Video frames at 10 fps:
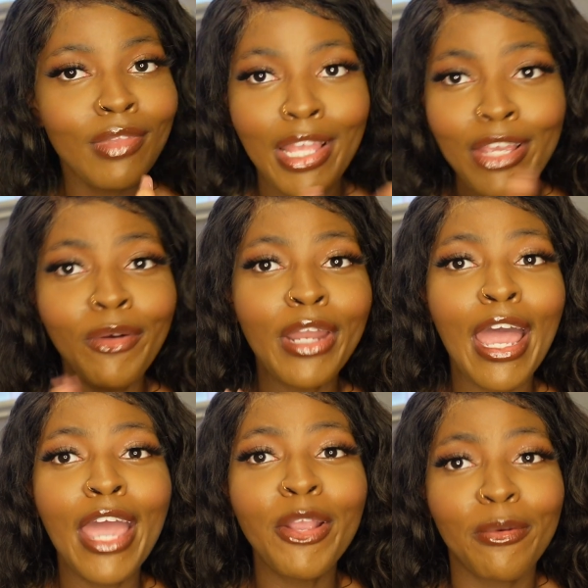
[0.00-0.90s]
He on the
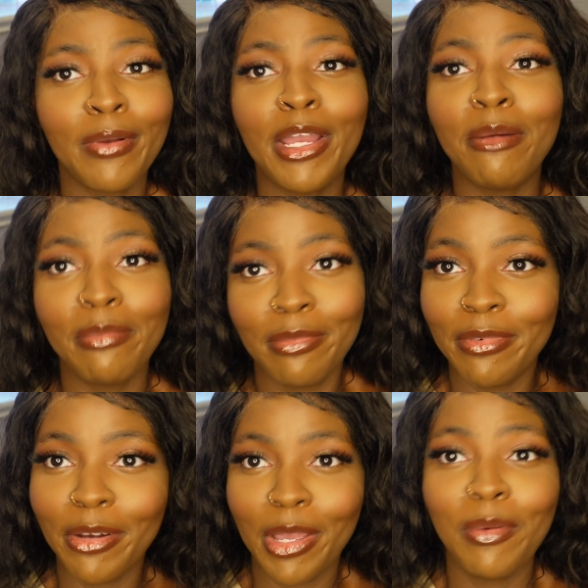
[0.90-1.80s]
higher realm.
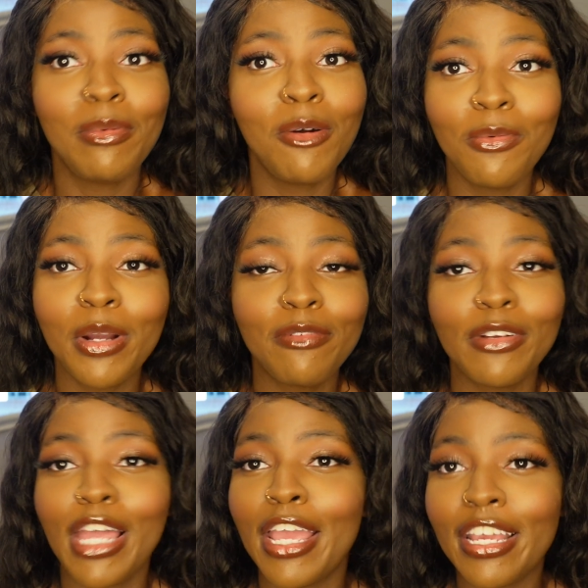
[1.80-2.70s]
Okay, we both work
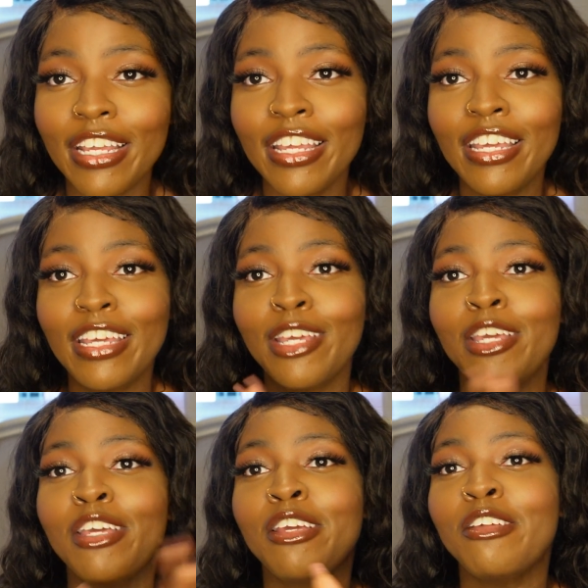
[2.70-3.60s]
for like
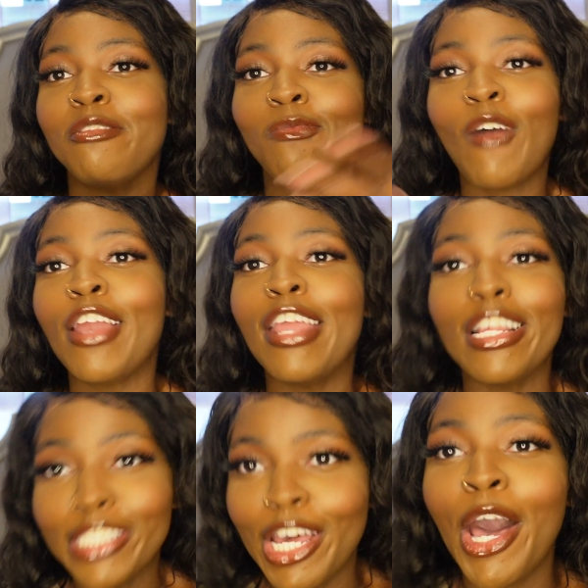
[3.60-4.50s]

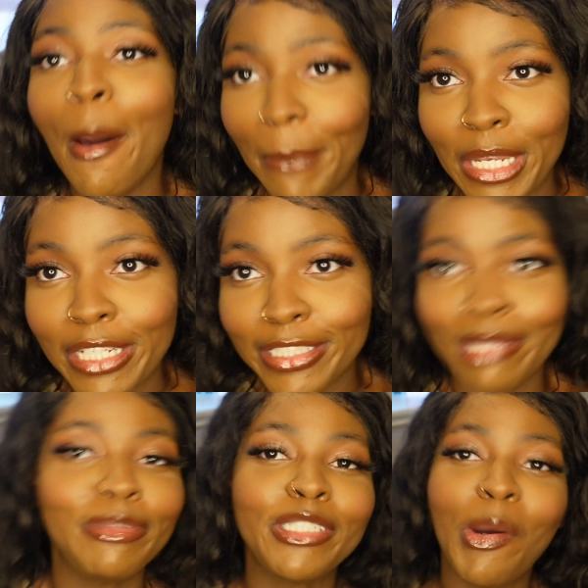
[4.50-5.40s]
finance companies.
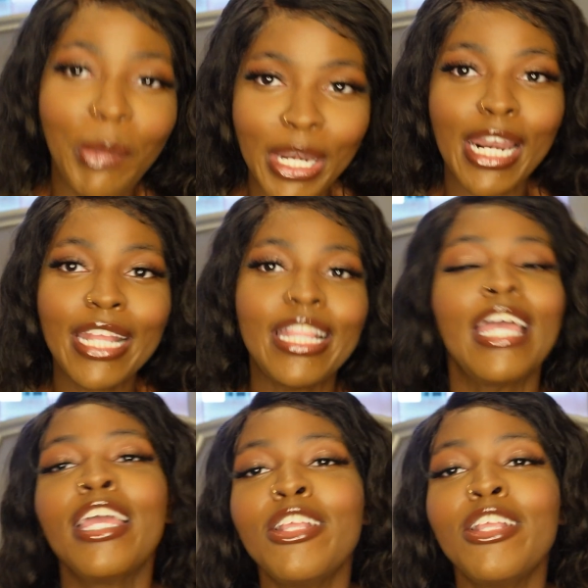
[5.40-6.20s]
I'm just gonna put it like that,